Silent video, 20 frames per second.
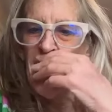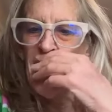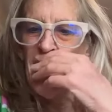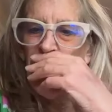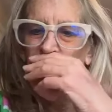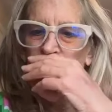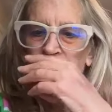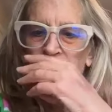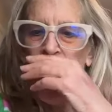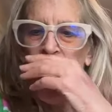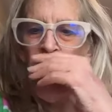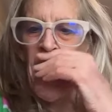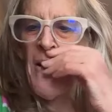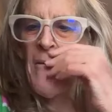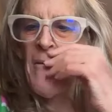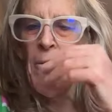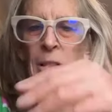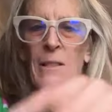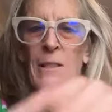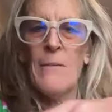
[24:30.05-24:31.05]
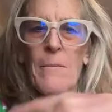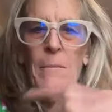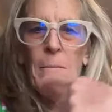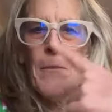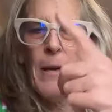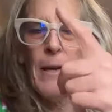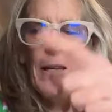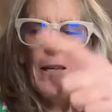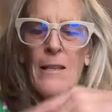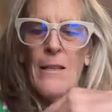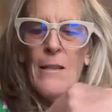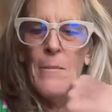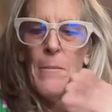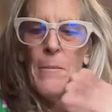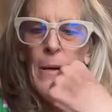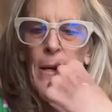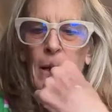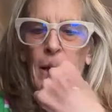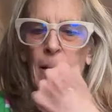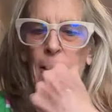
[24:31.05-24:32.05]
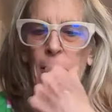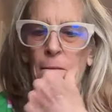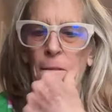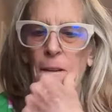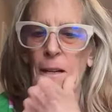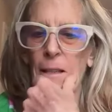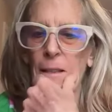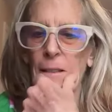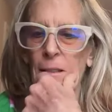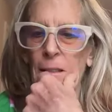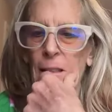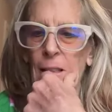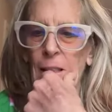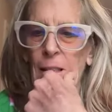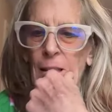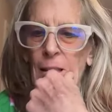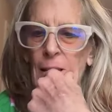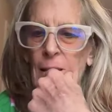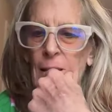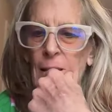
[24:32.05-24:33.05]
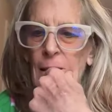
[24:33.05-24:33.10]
somehow I wasn't making the bed correctly.